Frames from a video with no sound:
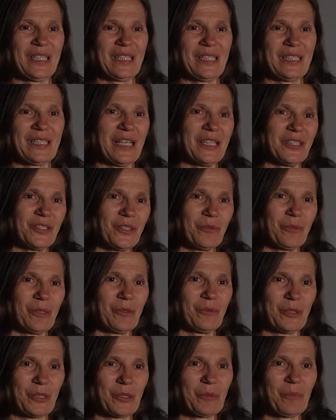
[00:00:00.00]
sensory
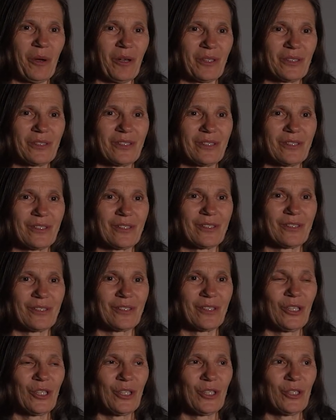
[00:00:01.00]

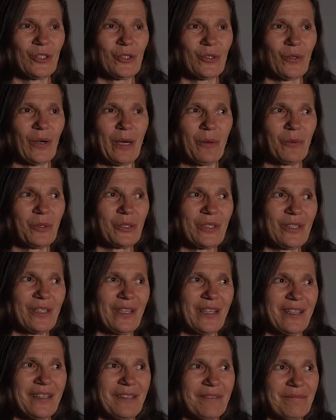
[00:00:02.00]
responses. So I would
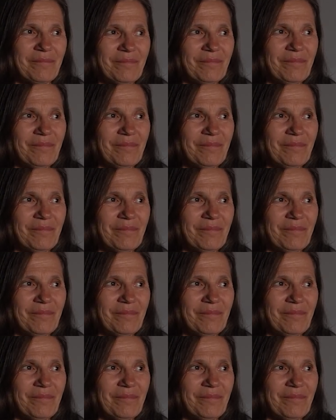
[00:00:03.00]
say